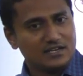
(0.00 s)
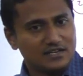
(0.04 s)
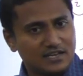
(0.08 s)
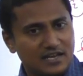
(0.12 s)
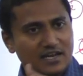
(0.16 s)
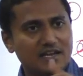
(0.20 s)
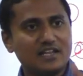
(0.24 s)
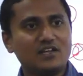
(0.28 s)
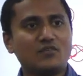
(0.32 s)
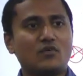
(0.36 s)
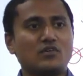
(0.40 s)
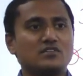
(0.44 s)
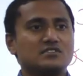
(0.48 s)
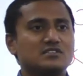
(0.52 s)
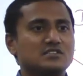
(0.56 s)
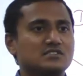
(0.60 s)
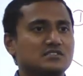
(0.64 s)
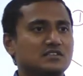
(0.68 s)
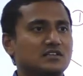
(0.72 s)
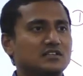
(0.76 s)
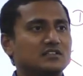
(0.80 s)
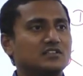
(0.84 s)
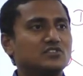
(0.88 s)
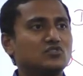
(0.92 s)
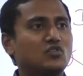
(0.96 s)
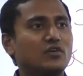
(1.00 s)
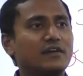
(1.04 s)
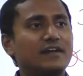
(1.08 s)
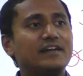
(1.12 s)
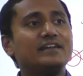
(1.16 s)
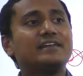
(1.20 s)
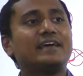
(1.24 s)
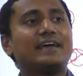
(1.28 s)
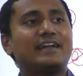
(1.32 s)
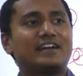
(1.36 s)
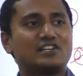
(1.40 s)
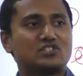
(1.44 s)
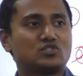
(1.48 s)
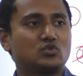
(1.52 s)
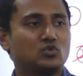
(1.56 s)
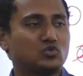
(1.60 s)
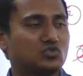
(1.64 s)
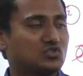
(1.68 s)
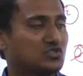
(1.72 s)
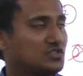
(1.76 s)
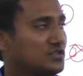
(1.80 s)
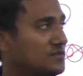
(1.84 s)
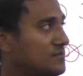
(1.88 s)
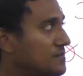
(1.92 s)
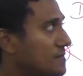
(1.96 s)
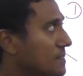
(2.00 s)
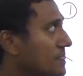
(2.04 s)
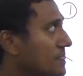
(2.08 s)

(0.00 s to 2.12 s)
telling what is inside. It's called indirect source.